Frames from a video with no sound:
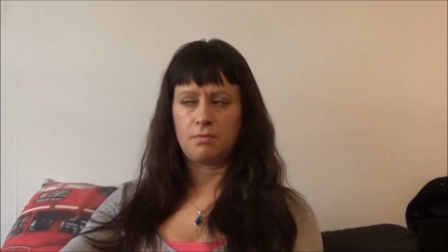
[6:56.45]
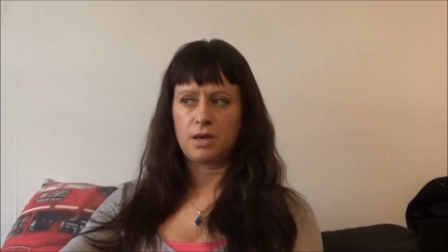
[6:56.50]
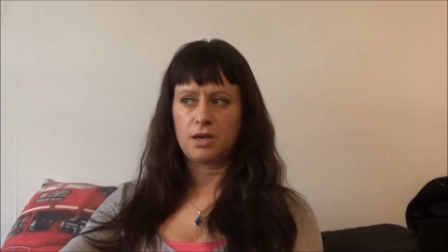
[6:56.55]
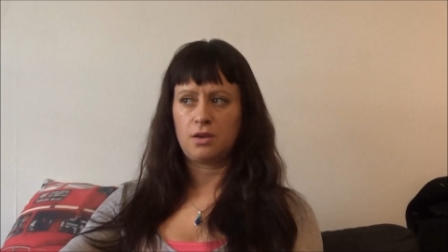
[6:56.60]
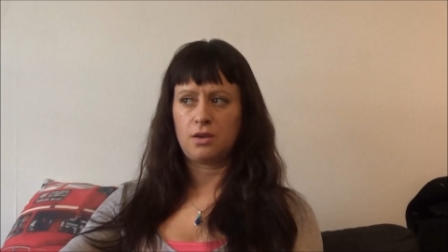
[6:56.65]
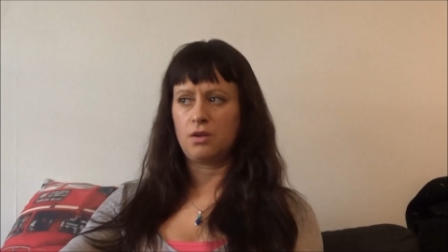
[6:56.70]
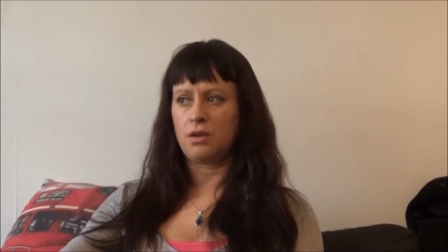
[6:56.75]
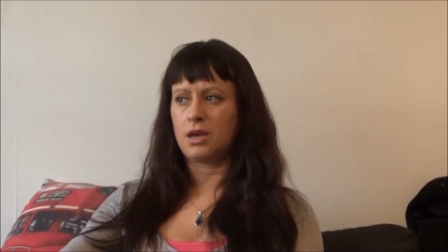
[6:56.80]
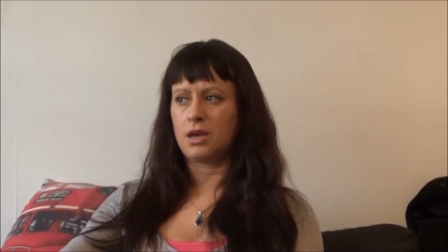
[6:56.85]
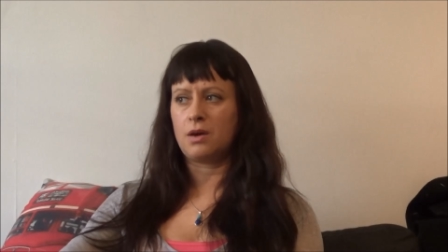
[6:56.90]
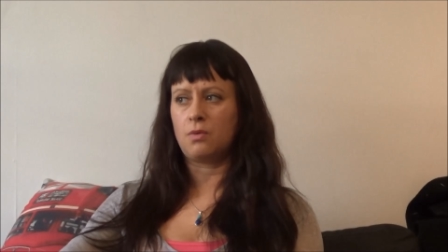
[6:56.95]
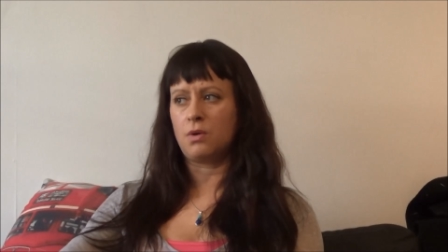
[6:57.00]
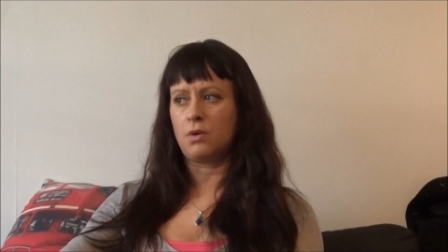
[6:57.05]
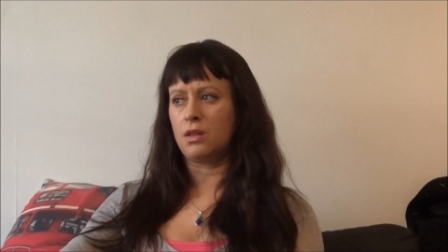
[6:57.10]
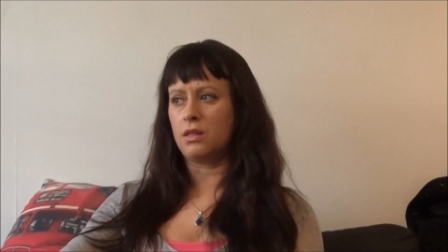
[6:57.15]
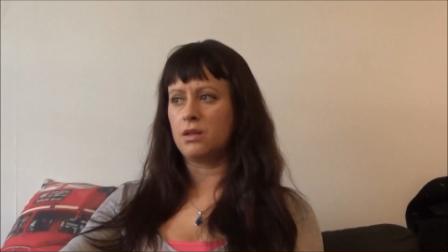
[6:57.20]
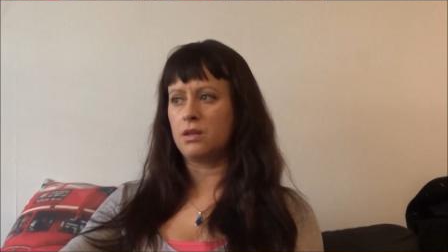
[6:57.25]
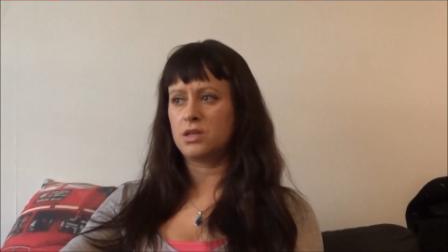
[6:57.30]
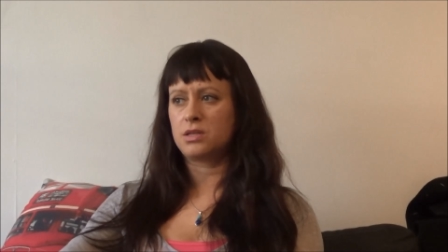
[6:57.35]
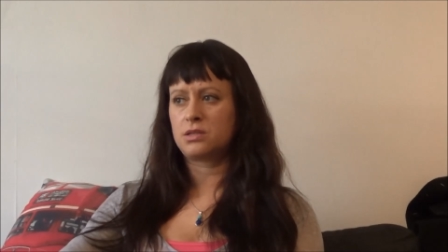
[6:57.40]
Like you can get
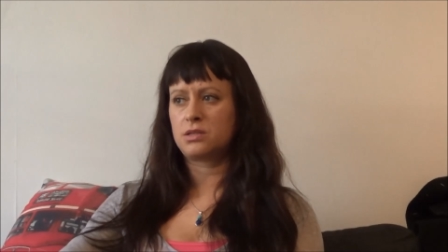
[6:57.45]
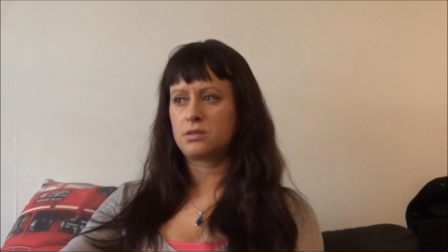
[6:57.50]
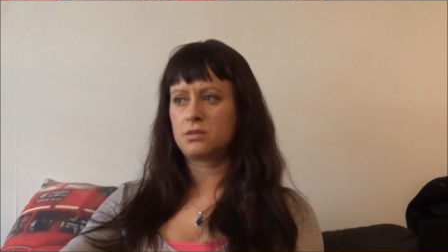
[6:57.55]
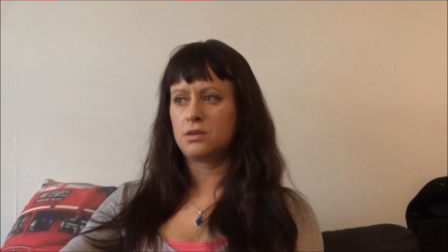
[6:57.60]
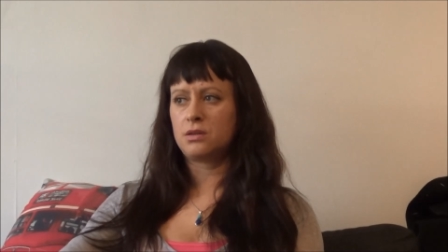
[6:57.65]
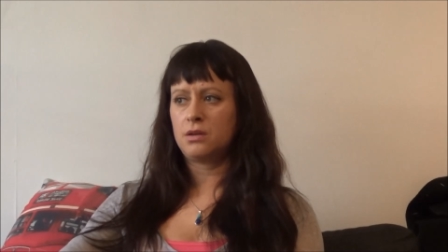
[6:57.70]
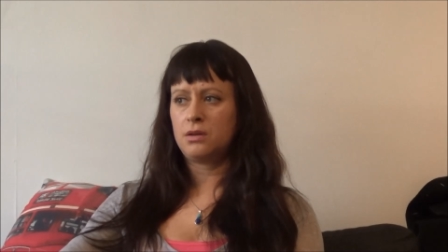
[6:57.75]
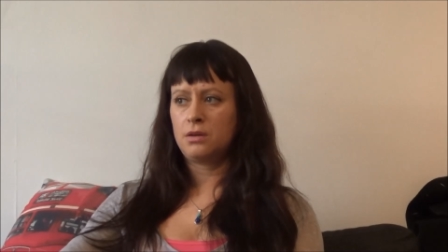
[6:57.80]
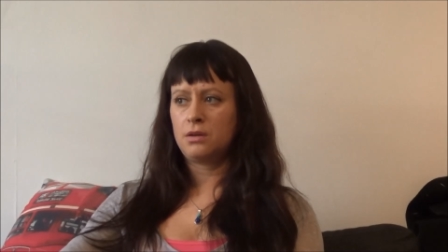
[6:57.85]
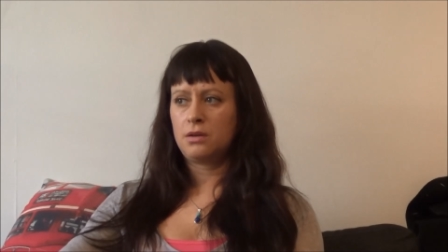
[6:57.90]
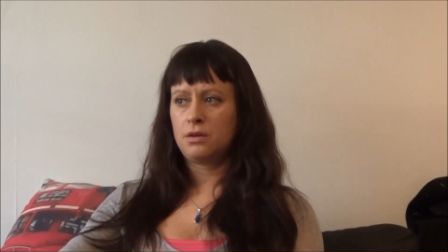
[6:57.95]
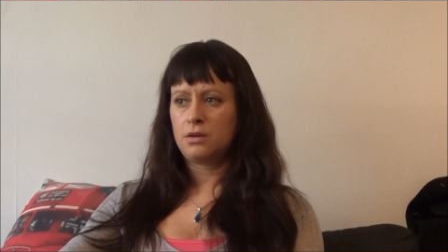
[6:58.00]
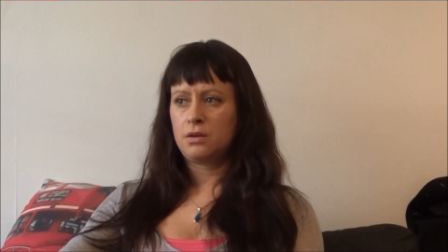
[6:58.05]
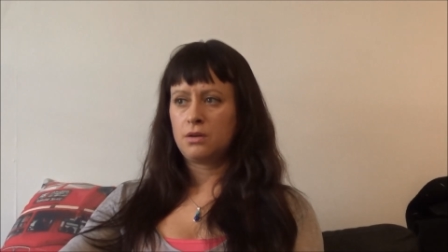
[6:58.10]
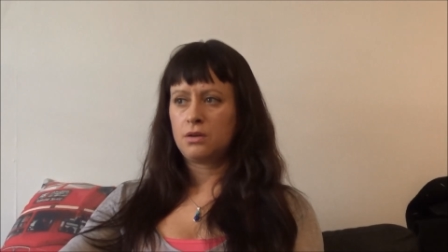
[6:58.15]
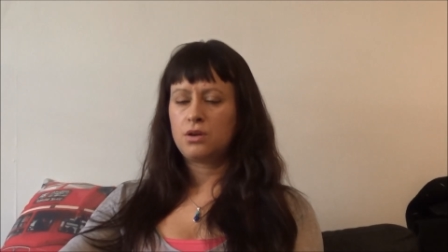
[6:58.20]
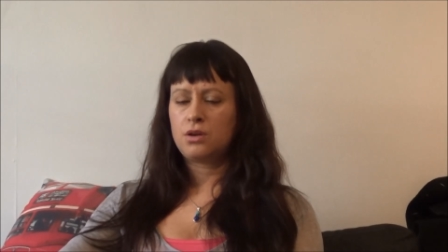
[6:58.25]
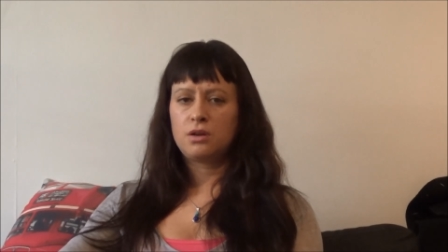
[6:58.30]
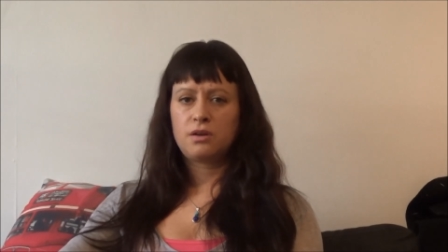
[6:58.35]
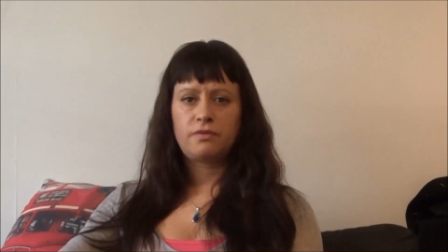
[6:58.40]
one that's
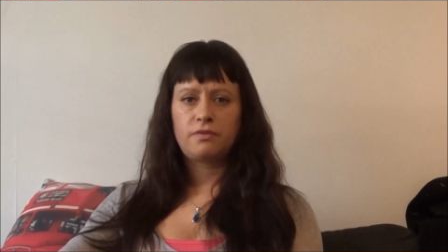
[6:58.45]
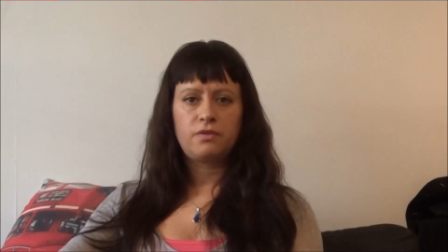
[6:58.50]
good